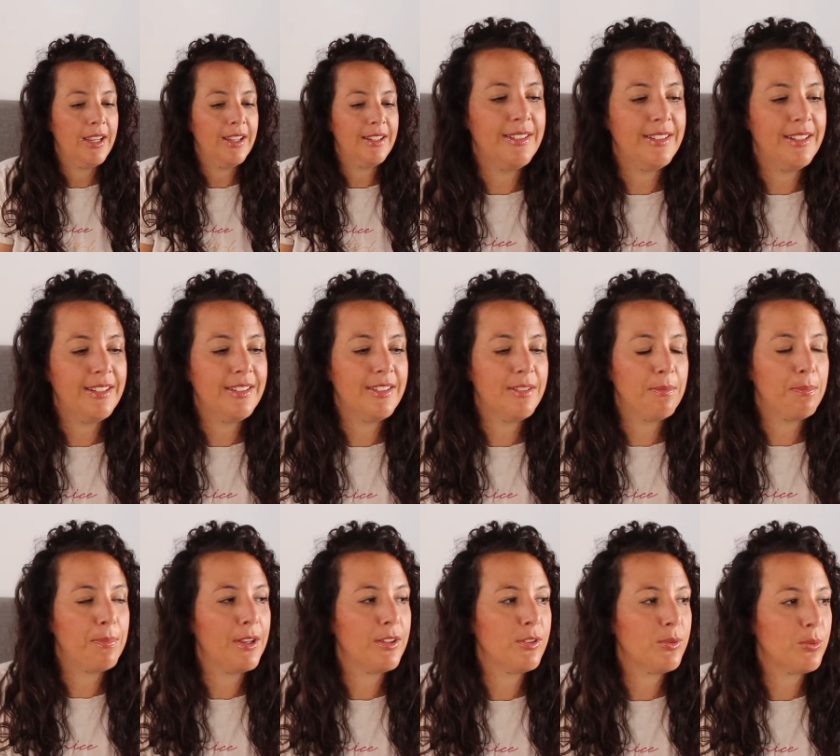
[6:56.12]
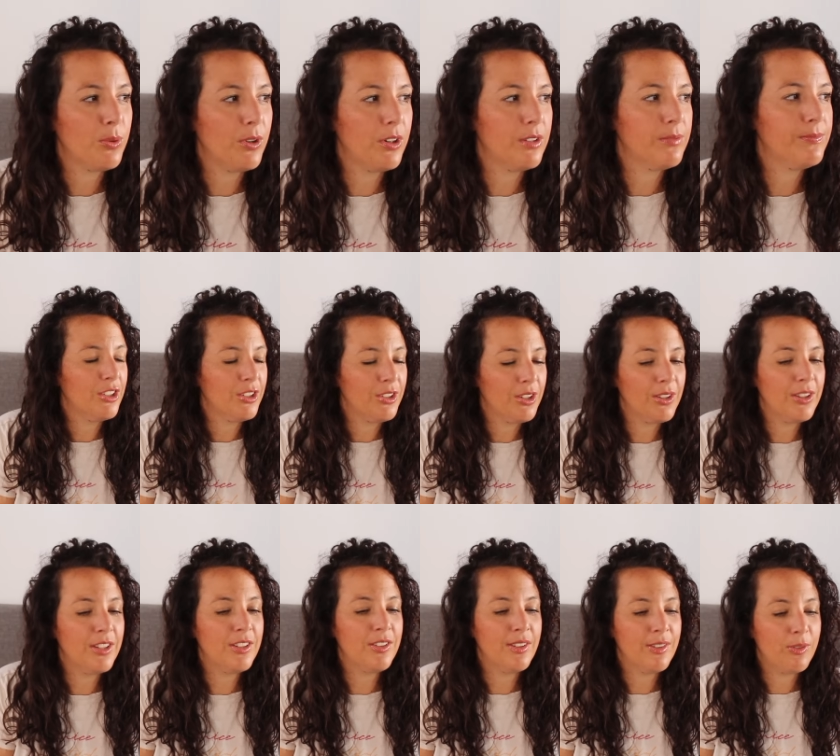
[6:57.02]
Is this the best one? I know
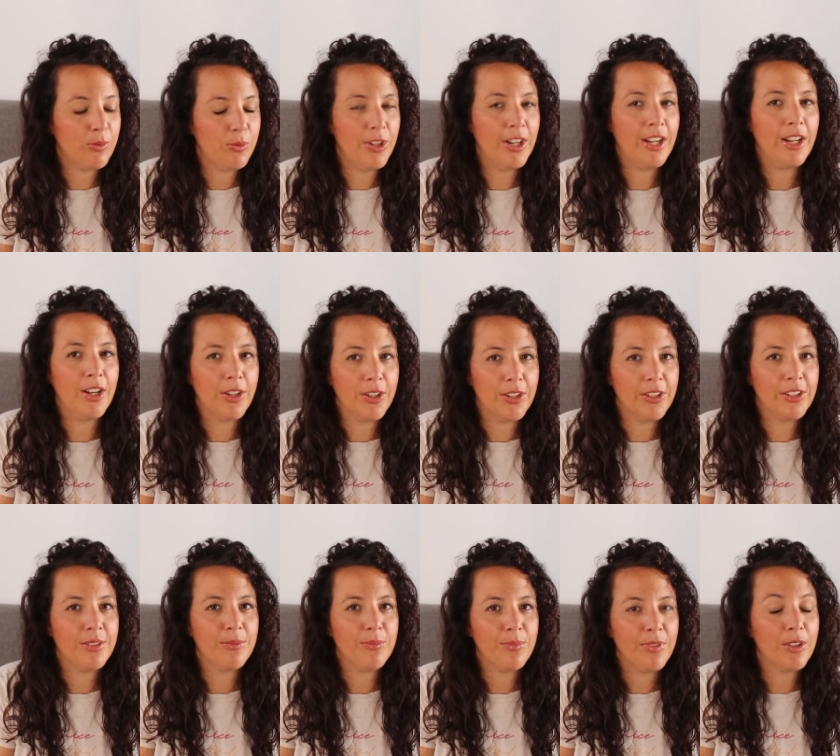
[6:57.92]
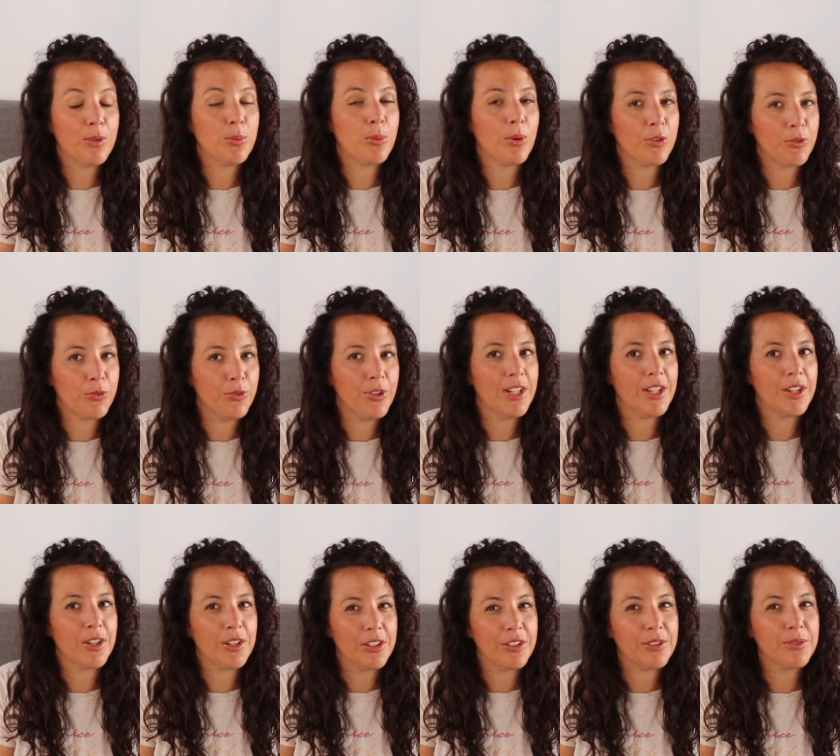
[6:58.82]
this is really good. This was really
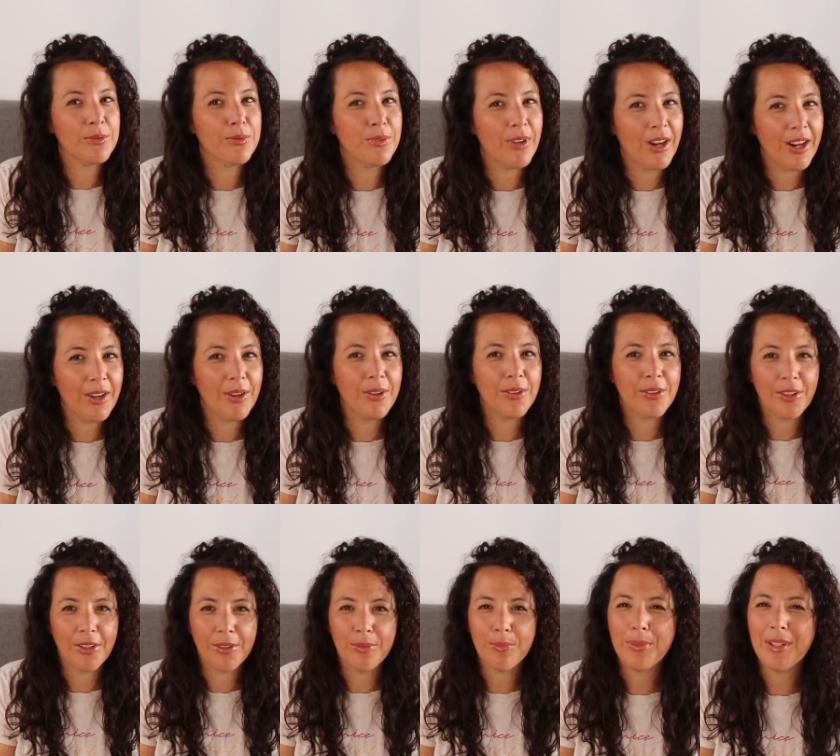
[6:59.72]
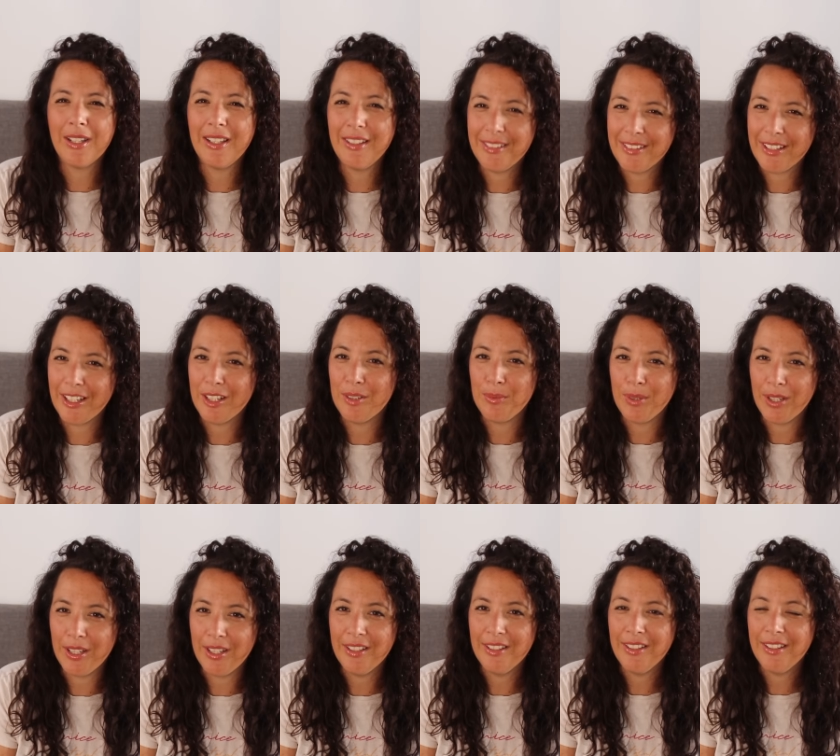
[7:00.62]
good, right or not? Please tell
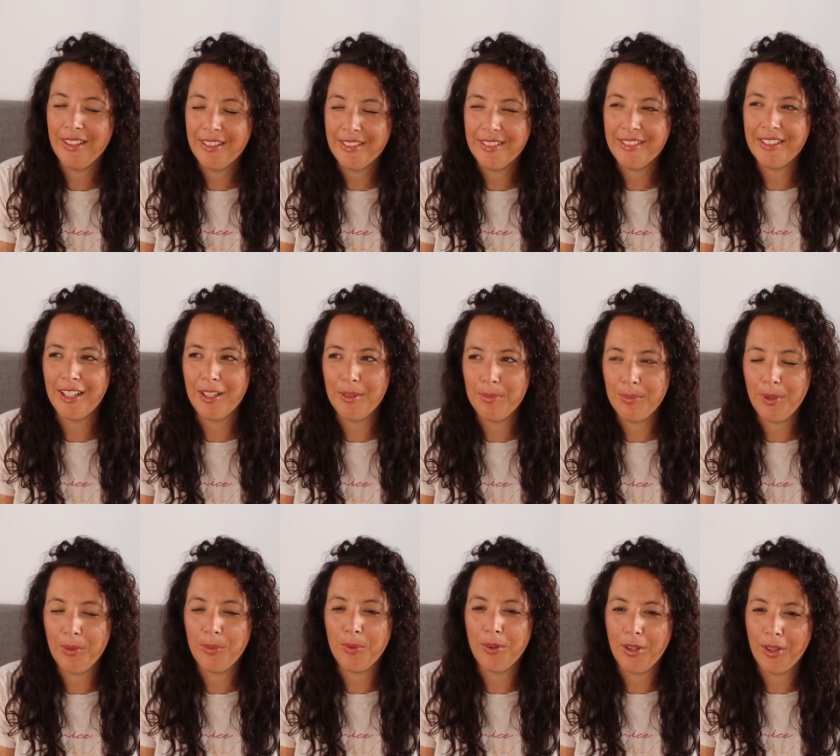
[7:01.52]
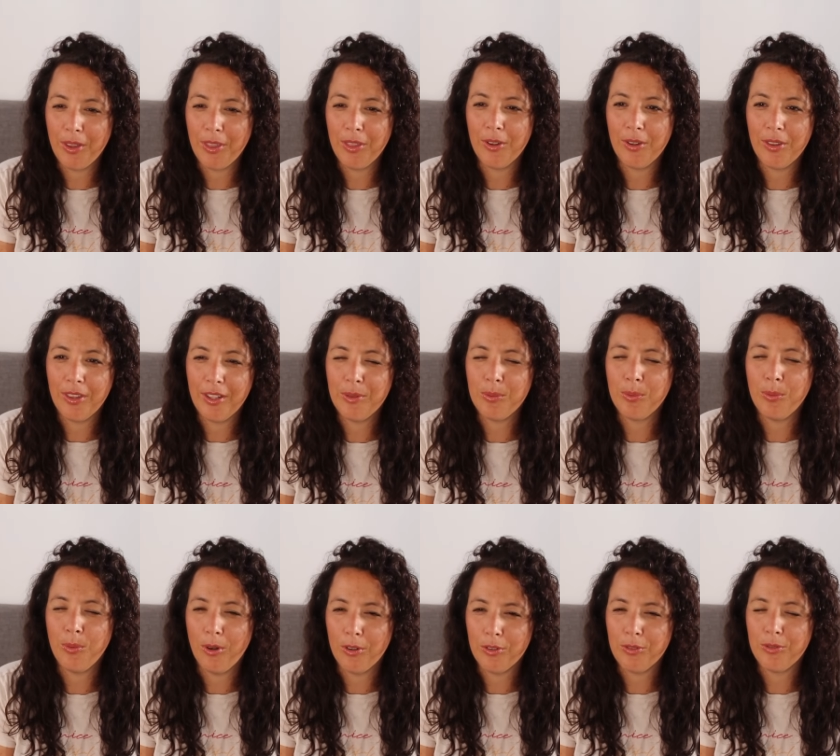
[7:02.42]
me. Tell me what you thought. This
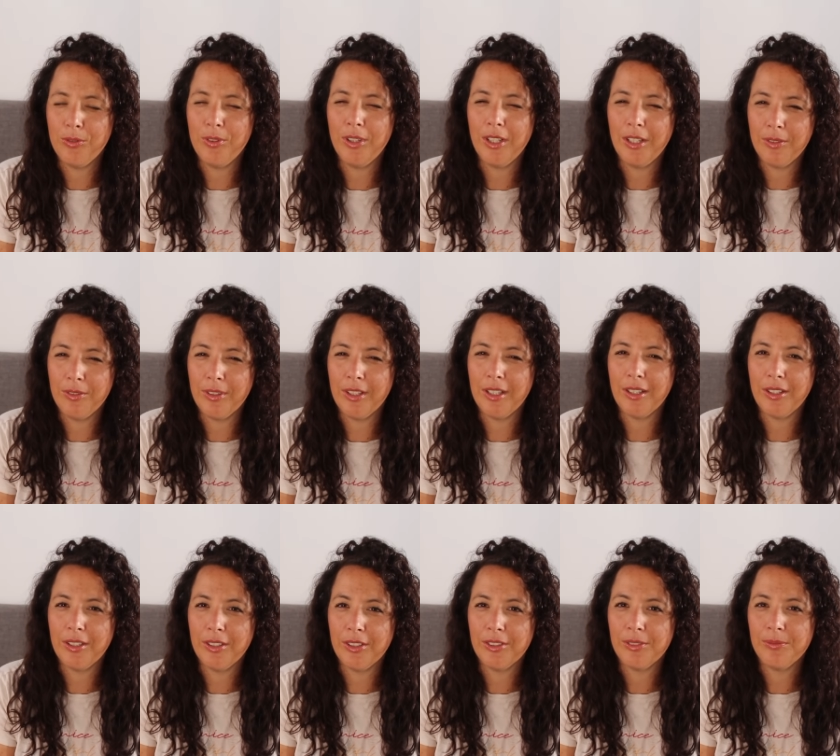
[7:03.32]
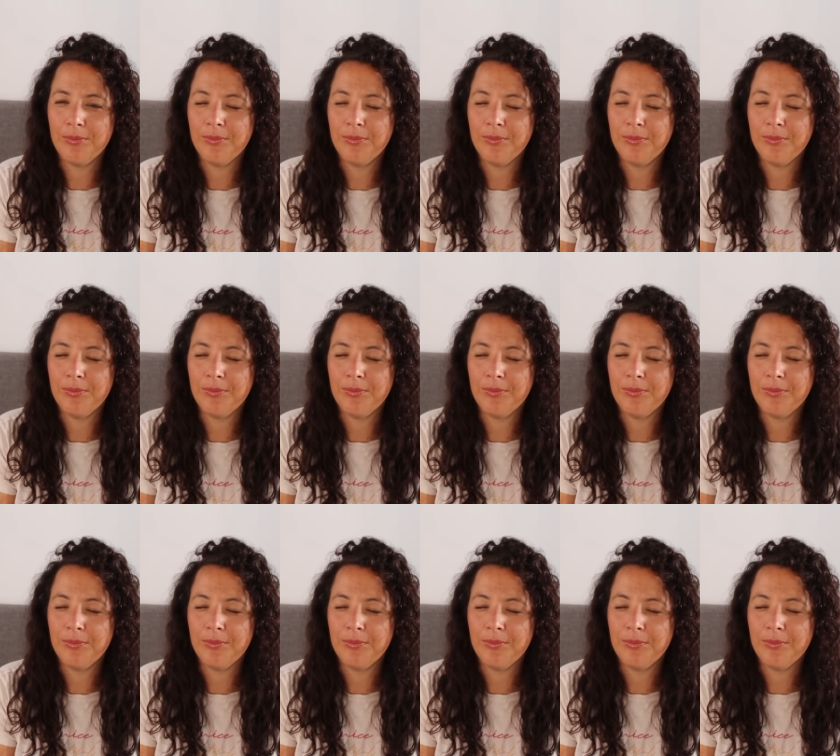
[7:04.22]
was really, really good.